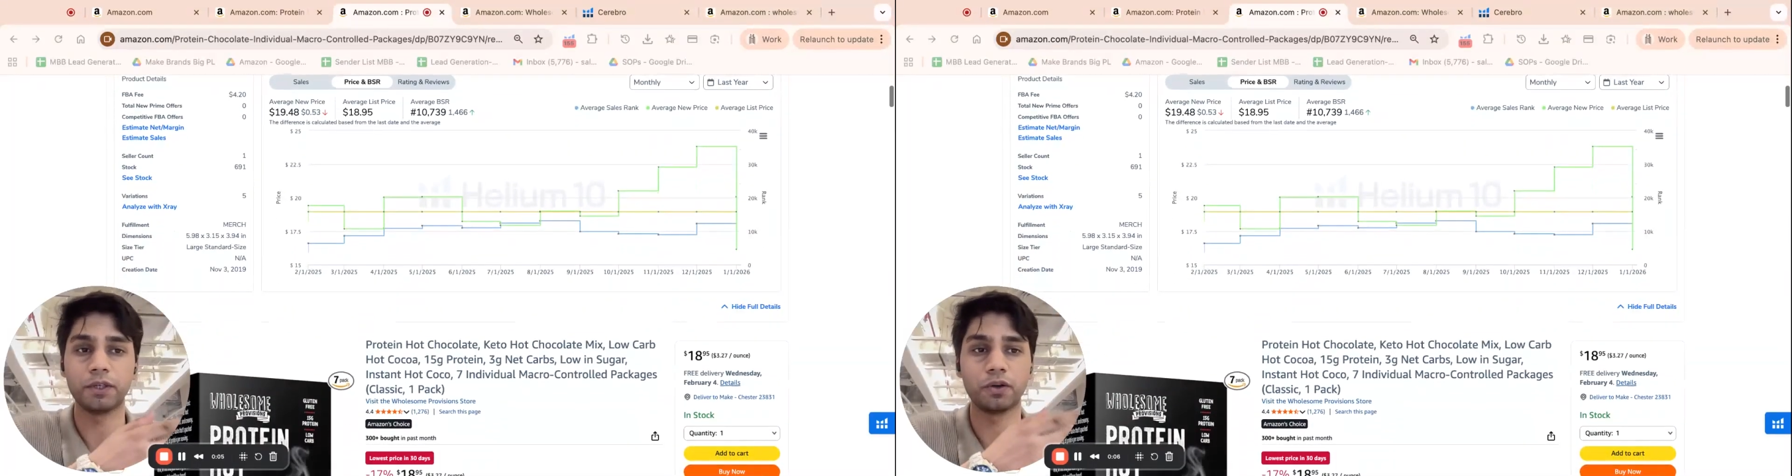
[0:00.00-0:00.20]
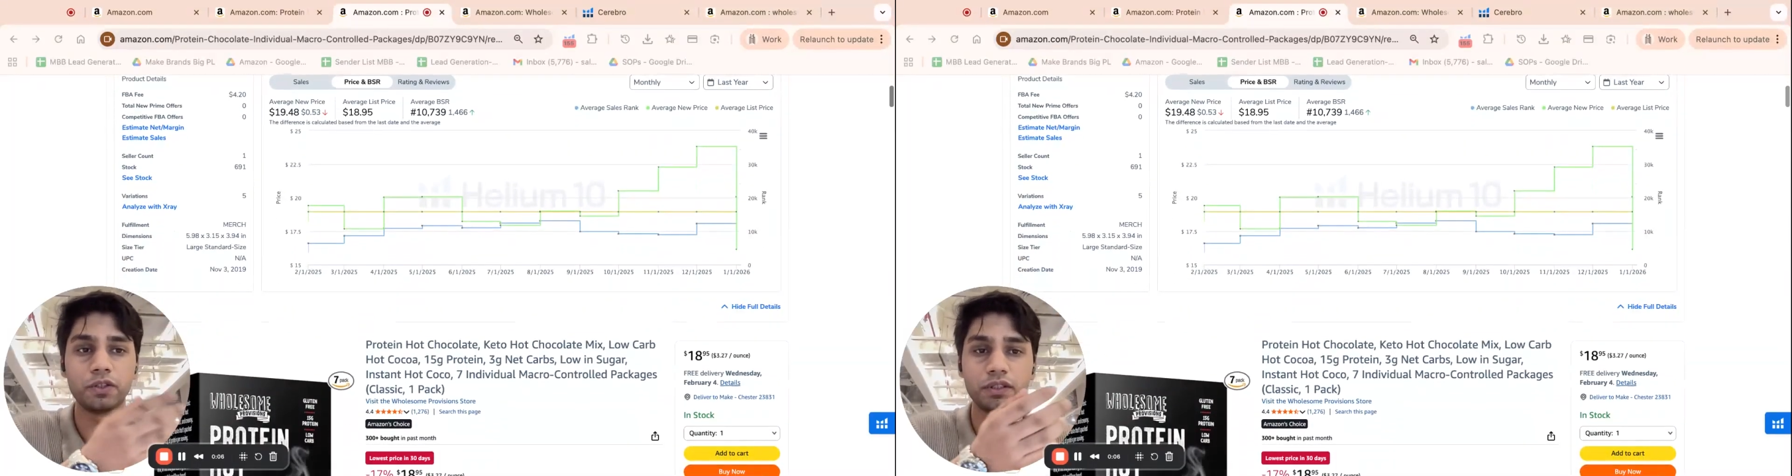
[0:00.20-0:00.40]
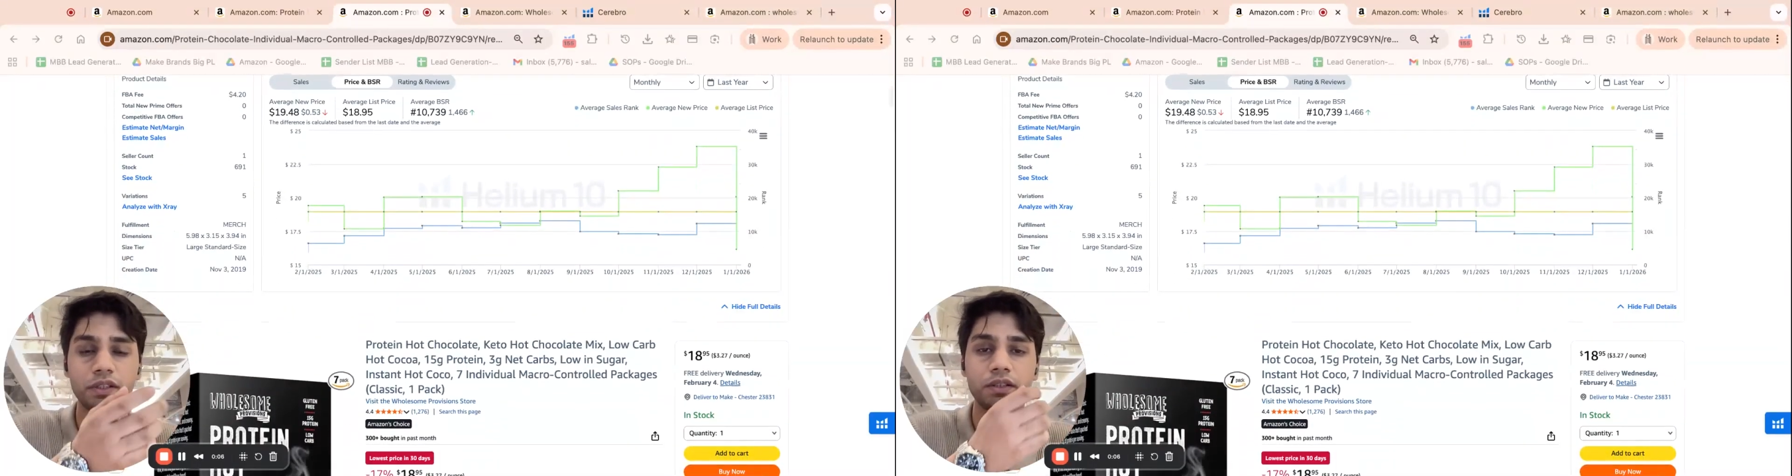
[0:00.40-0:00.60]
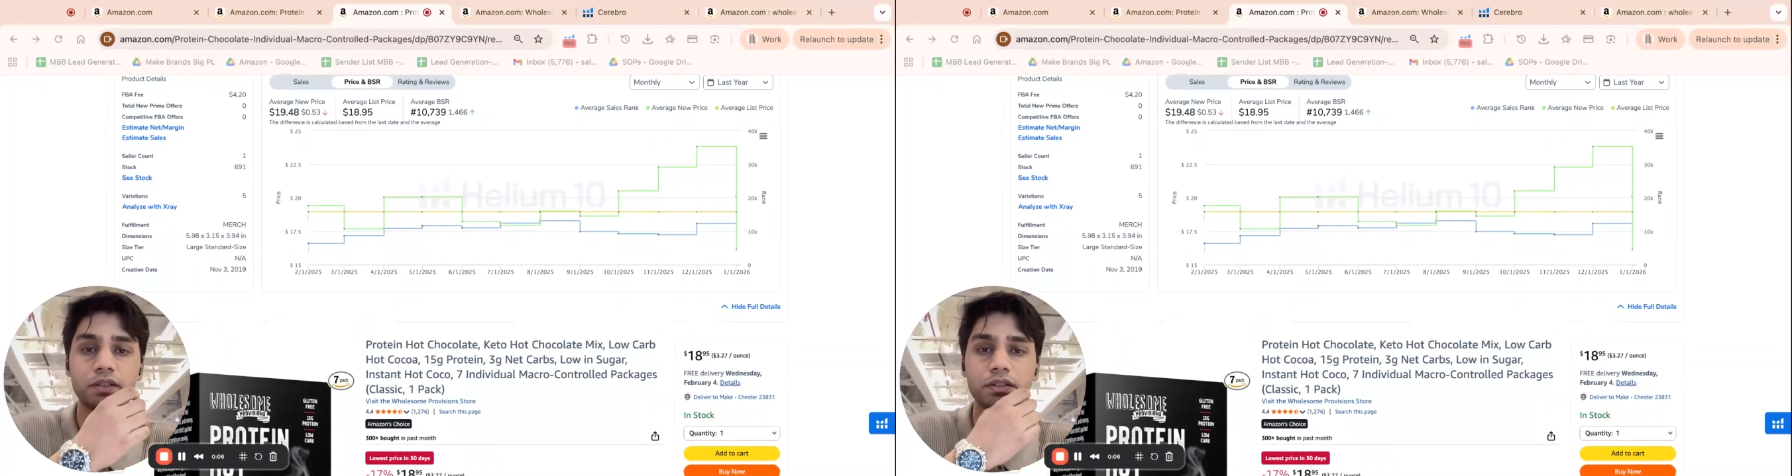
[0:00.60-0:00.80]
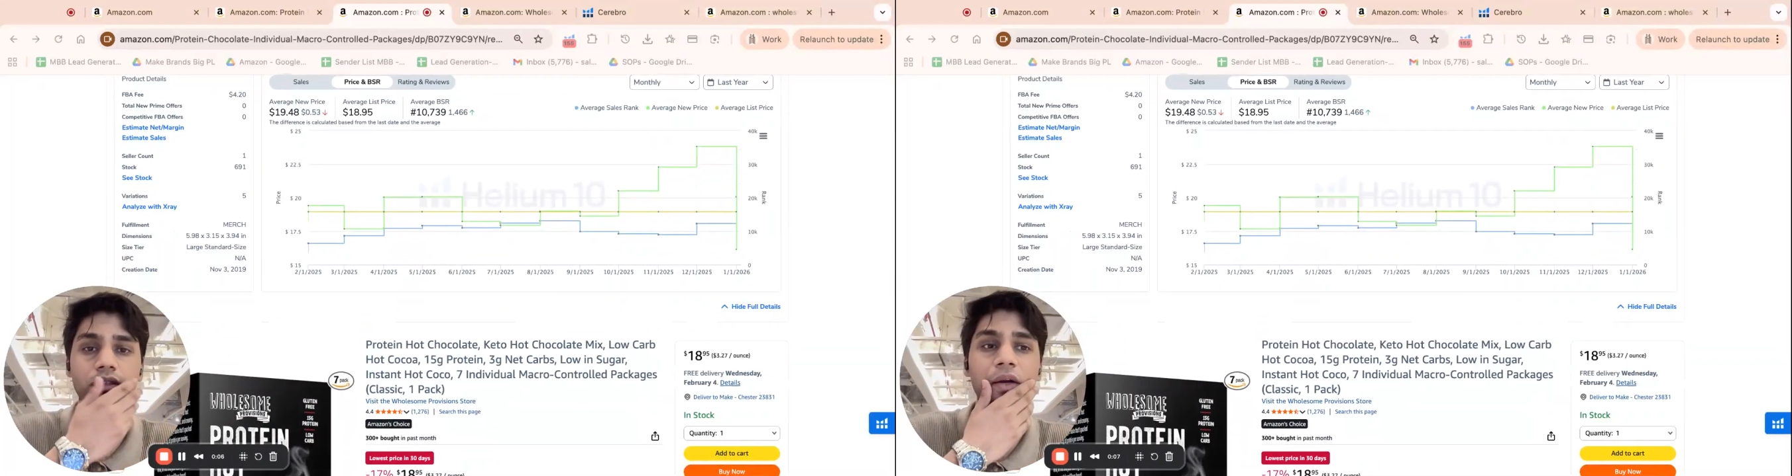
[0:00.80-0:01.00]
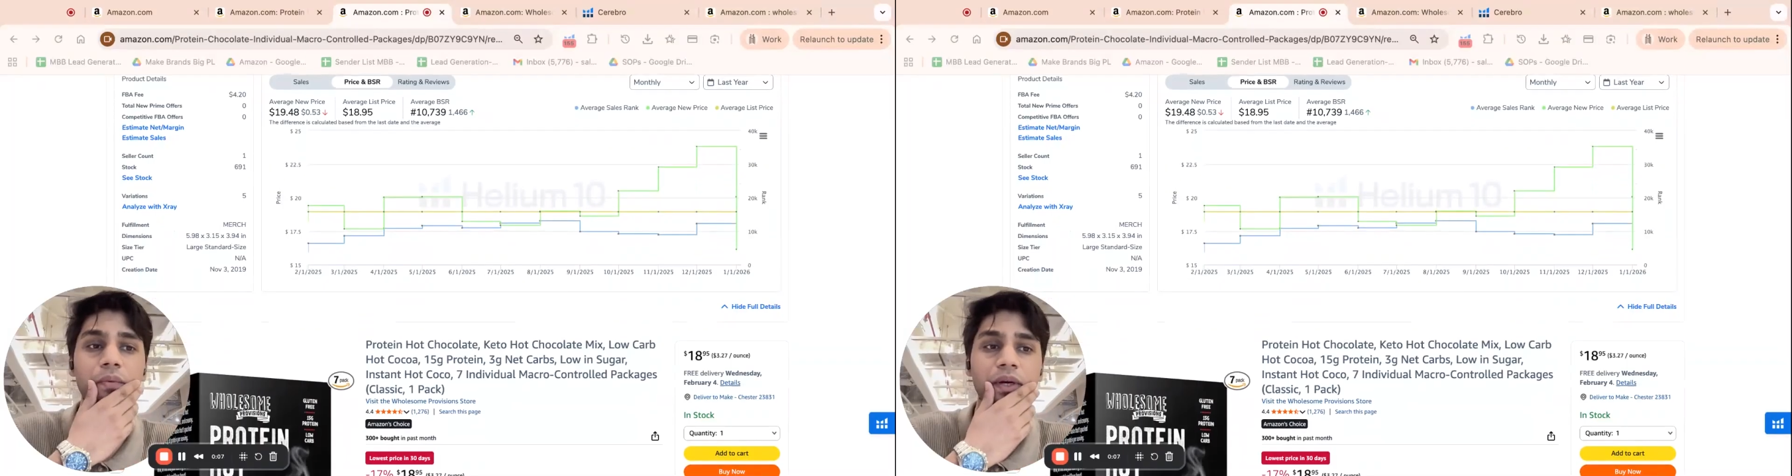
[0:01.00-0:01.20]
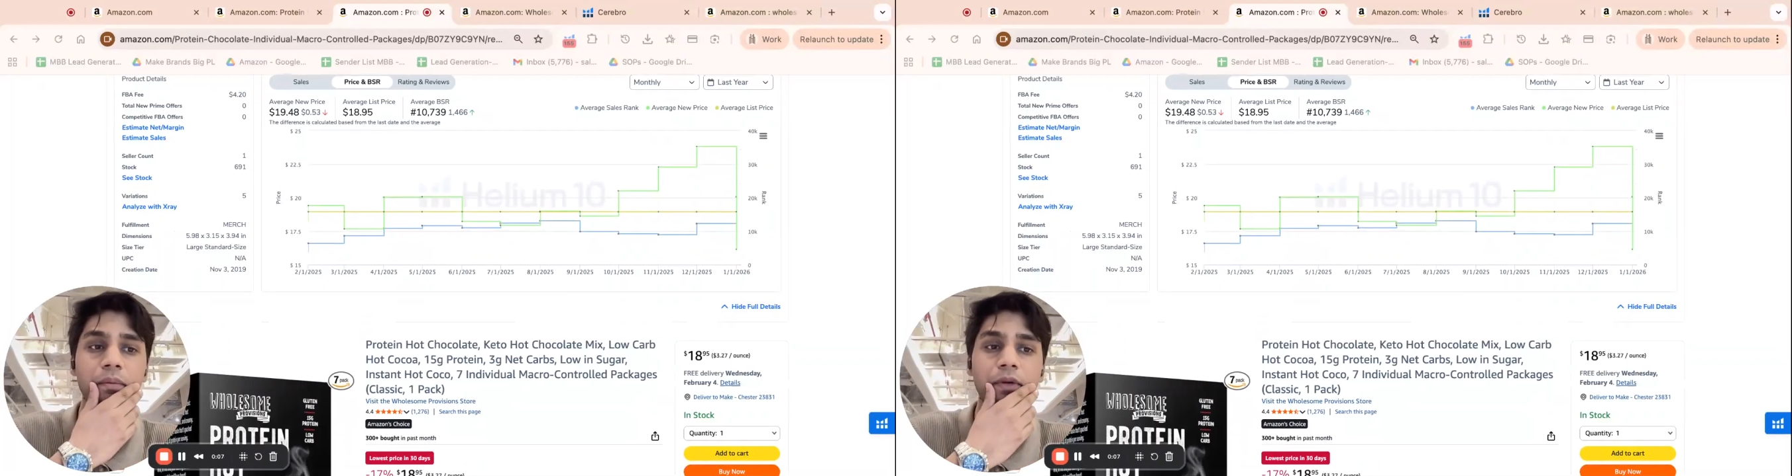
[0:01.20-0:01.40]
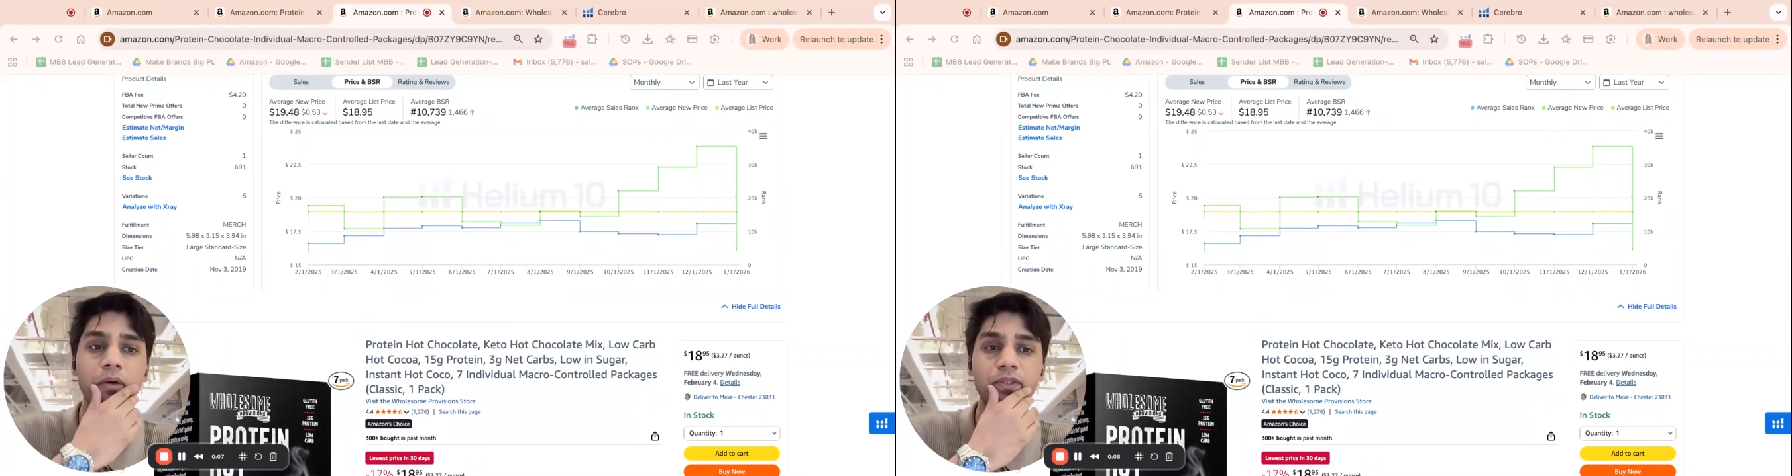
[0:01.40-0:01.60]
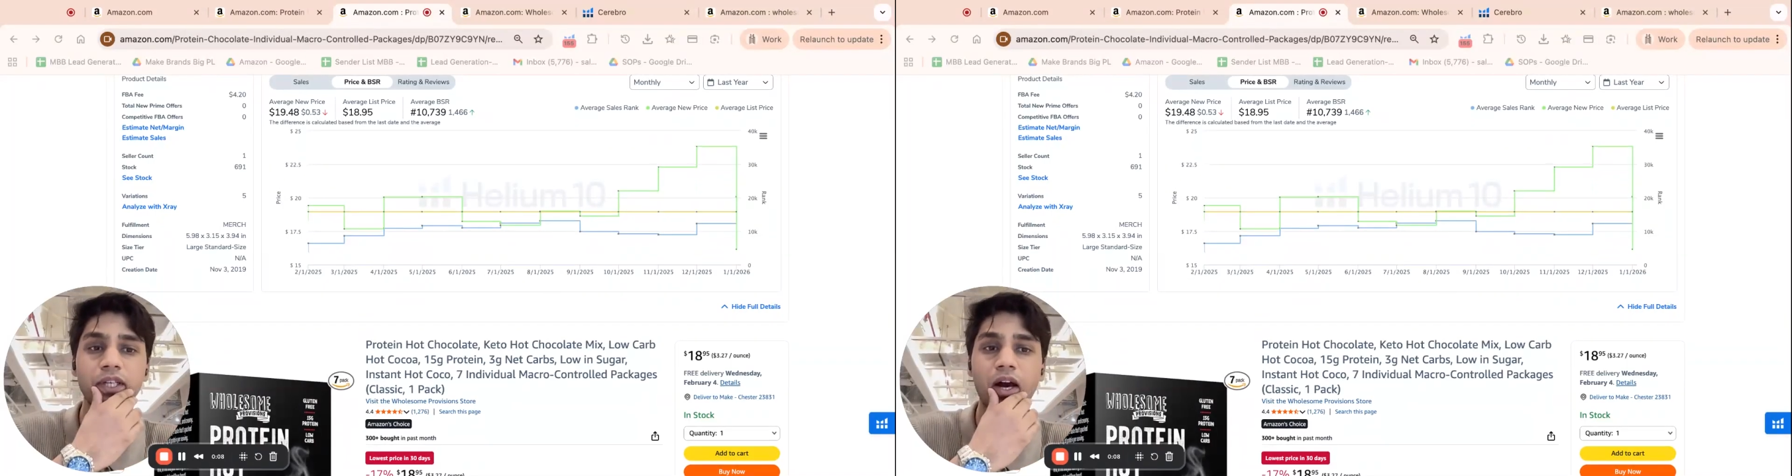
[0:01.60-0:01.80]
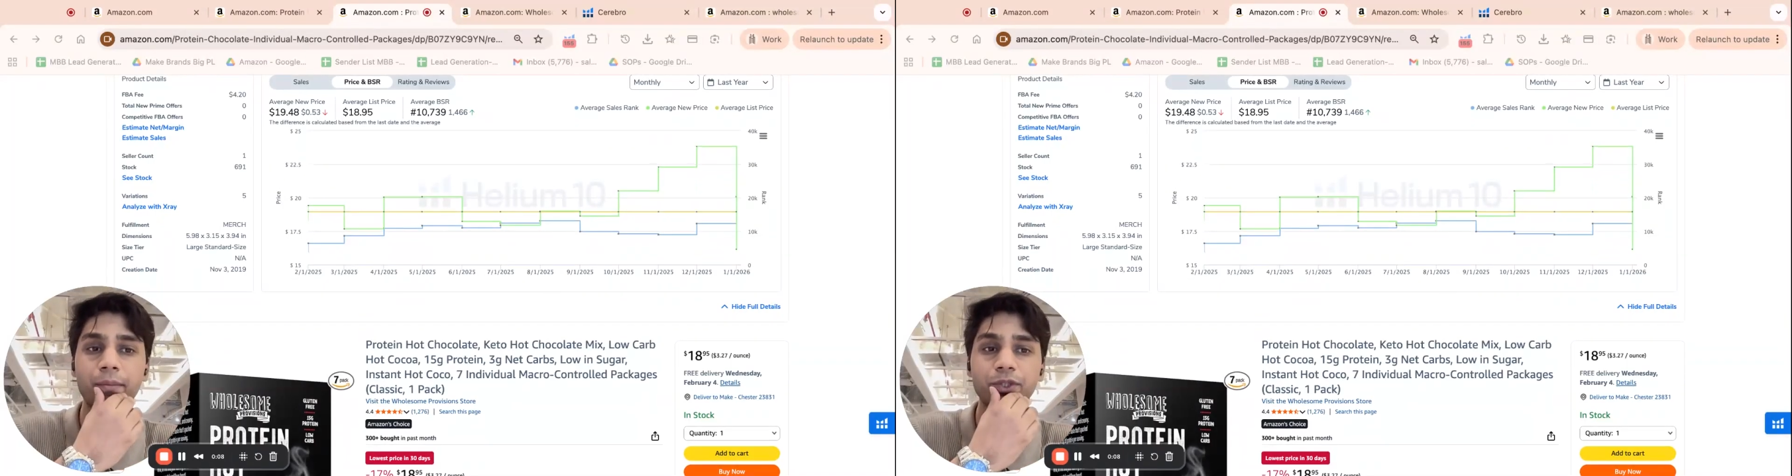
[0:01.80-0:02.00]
across this brand while browsing